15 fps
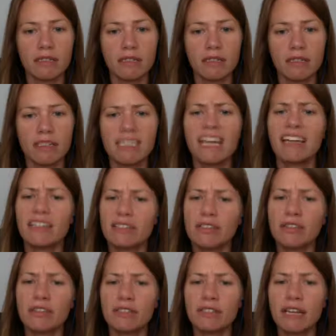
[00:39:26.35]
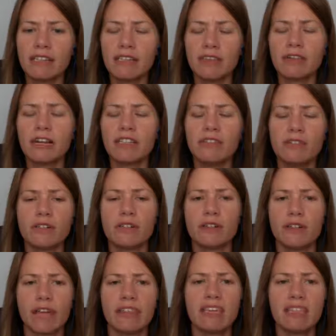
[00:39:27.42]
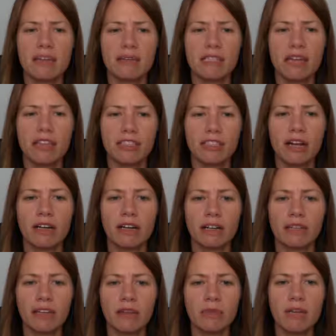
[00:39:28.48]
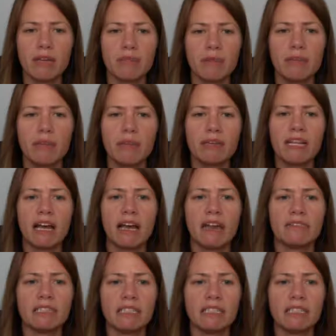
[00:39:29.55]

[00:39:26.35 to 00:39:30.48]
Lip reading: Does that sound right to you, Nicole? I think they touched on it a little bit, but maybe not heavily.